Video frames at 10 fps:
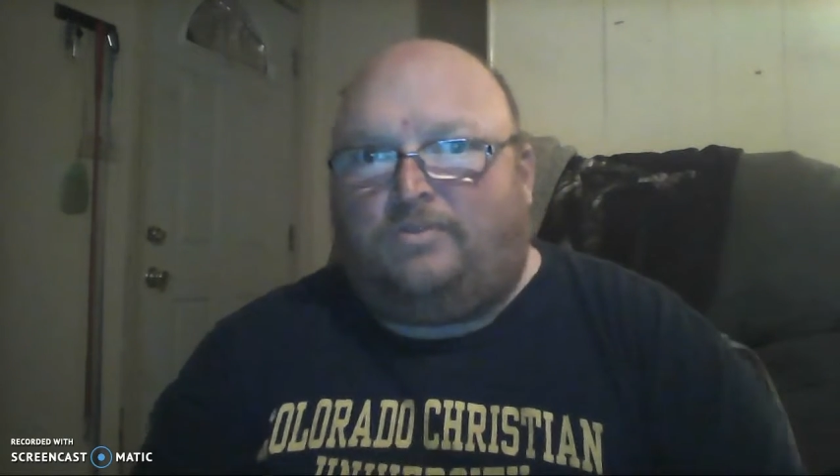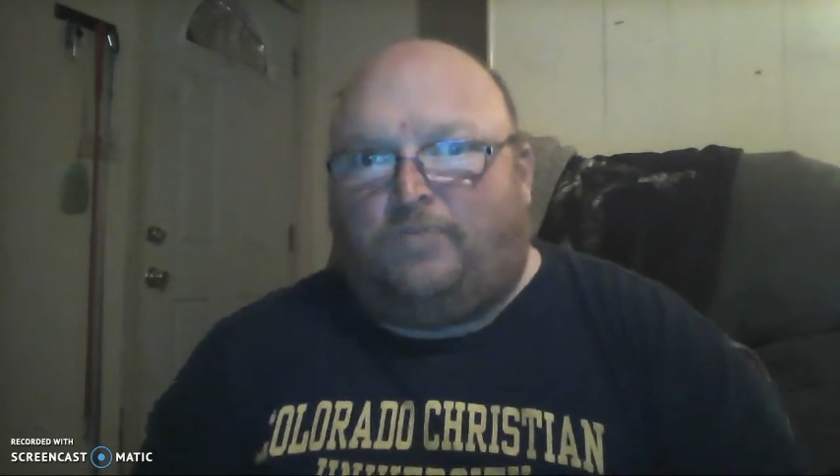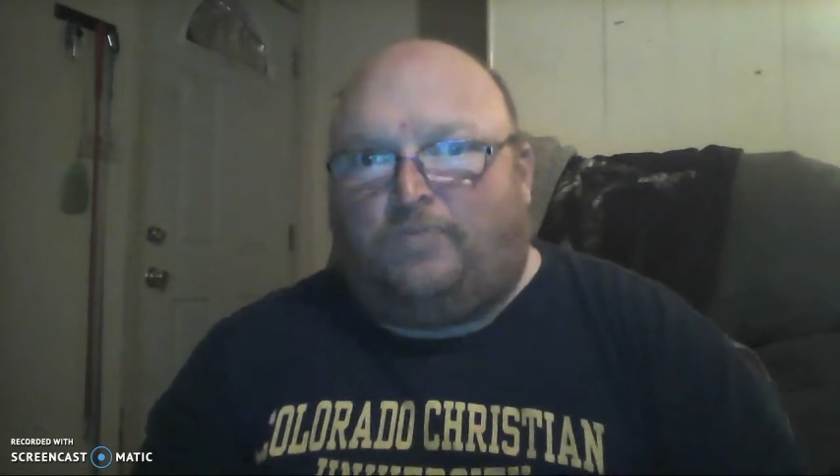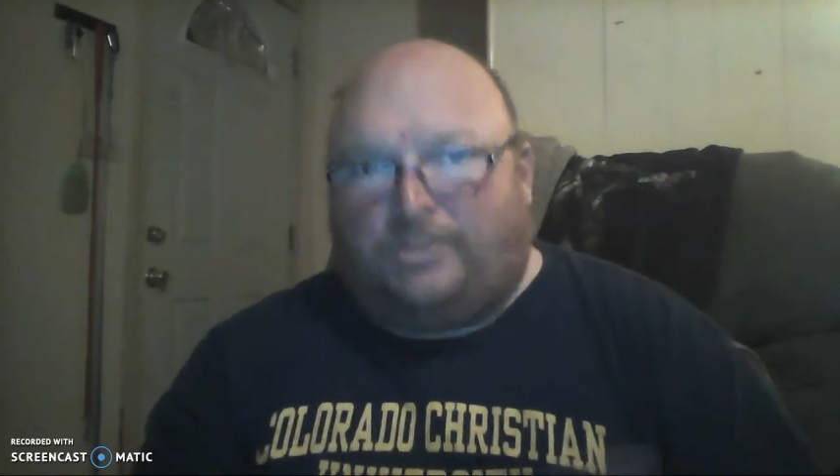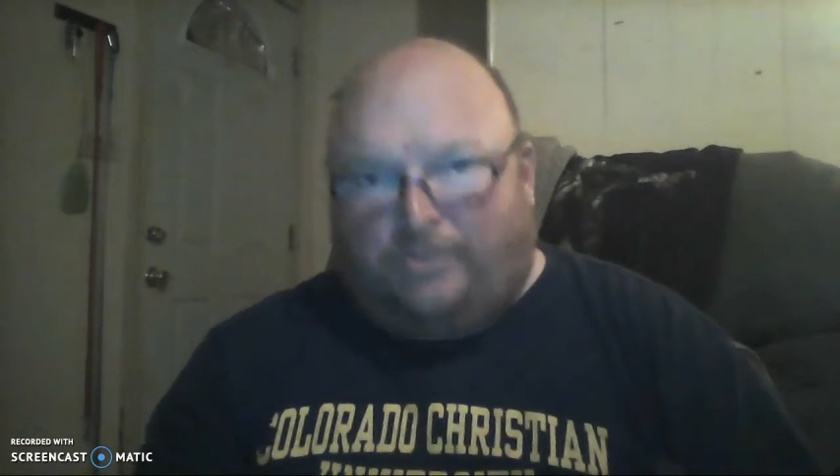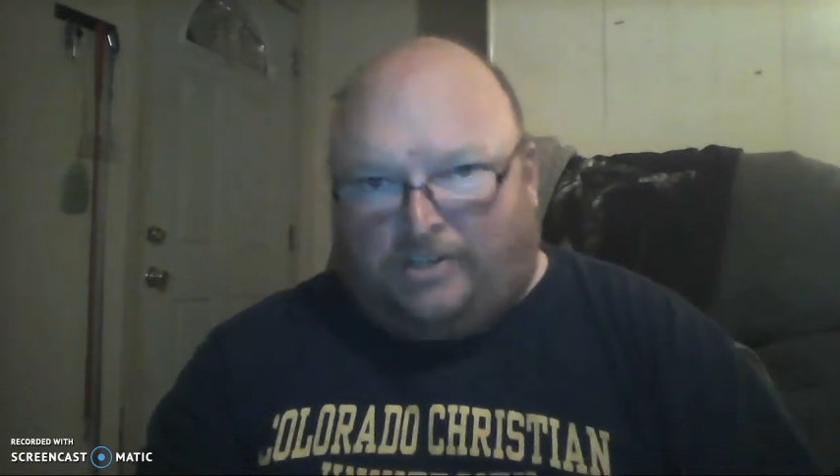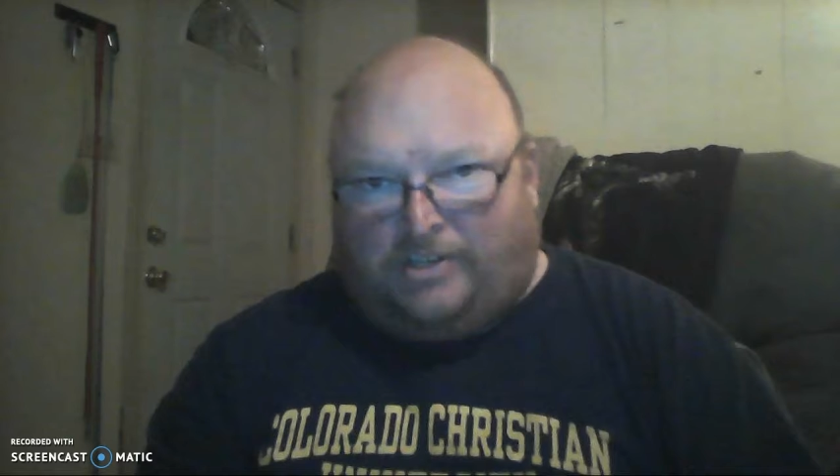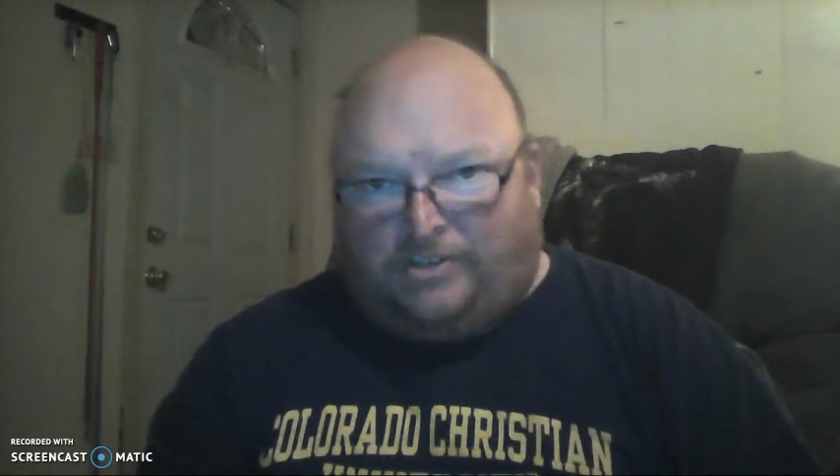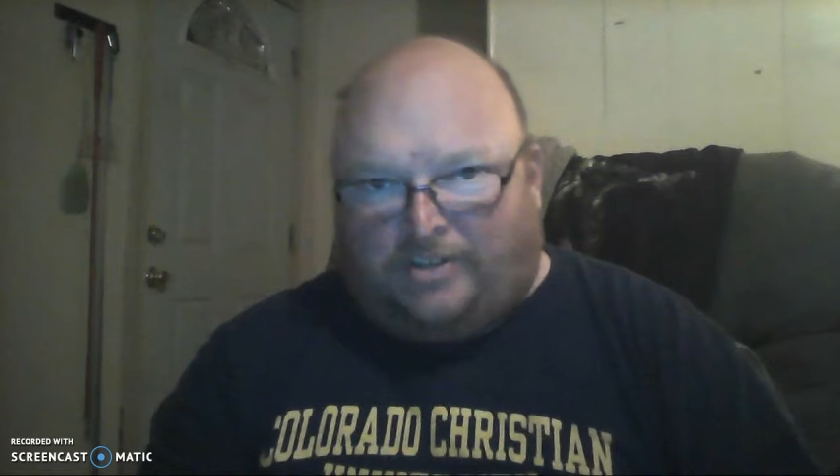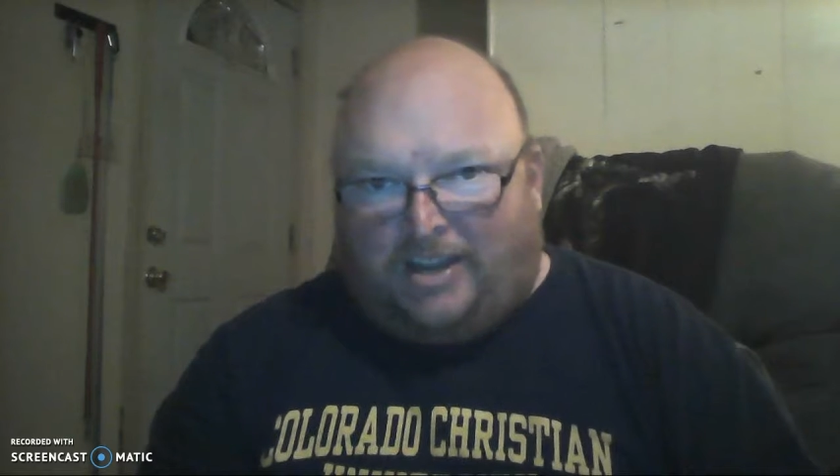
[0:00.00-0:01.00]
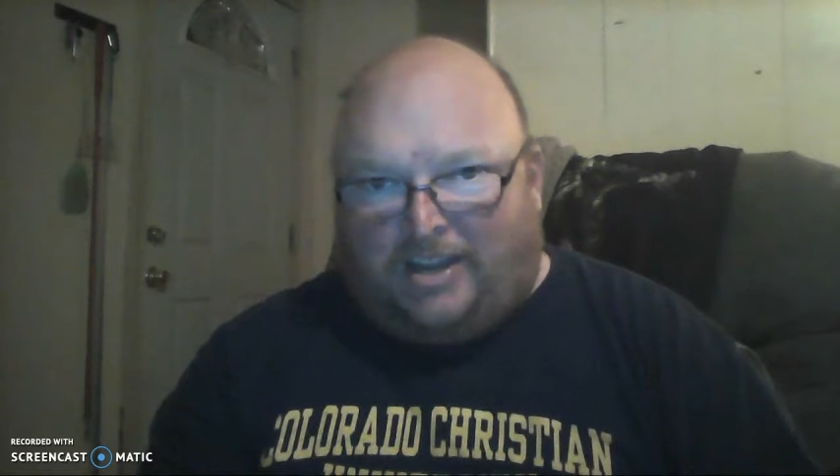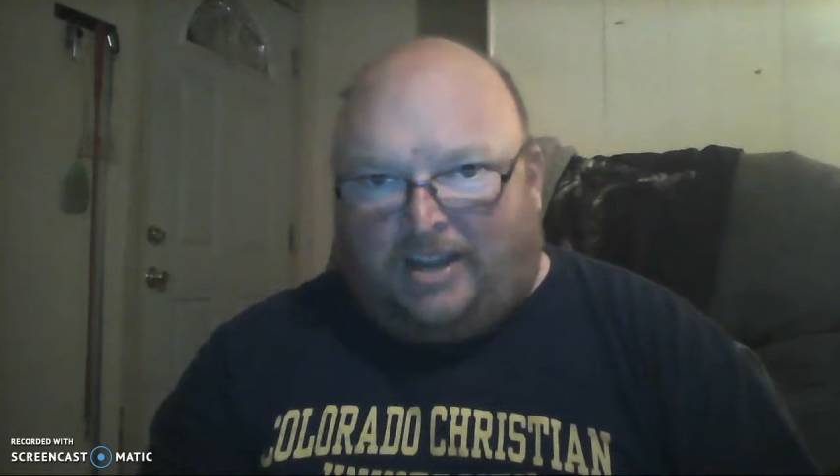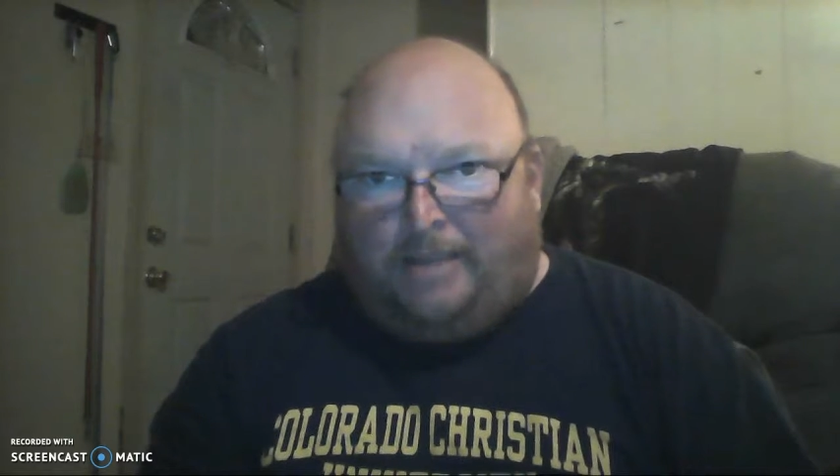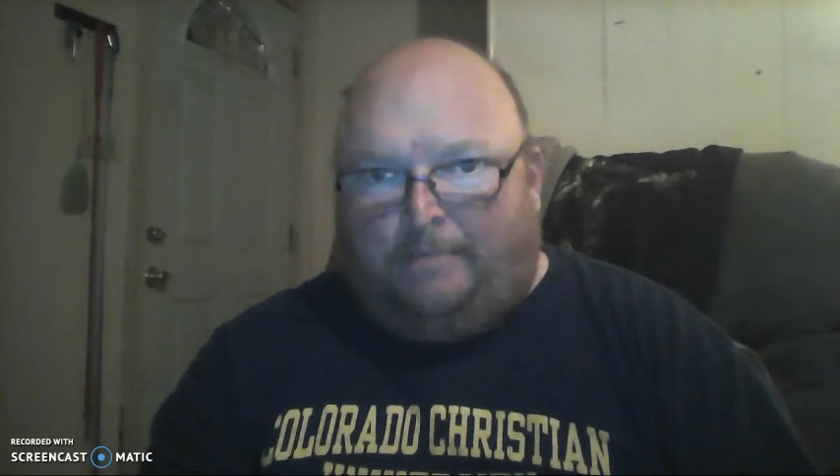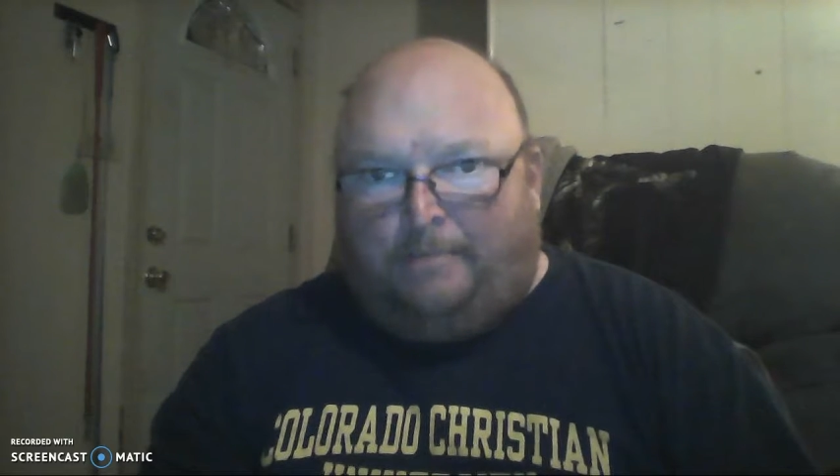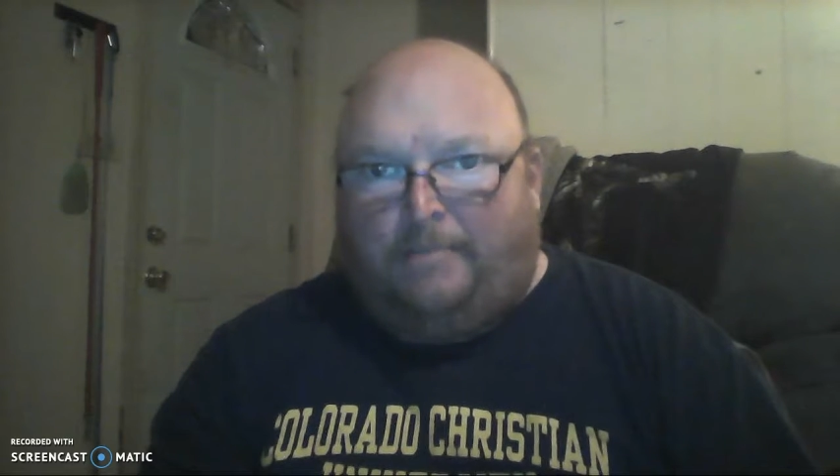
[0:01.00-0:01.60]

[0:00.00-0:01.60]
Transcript: restricts your time,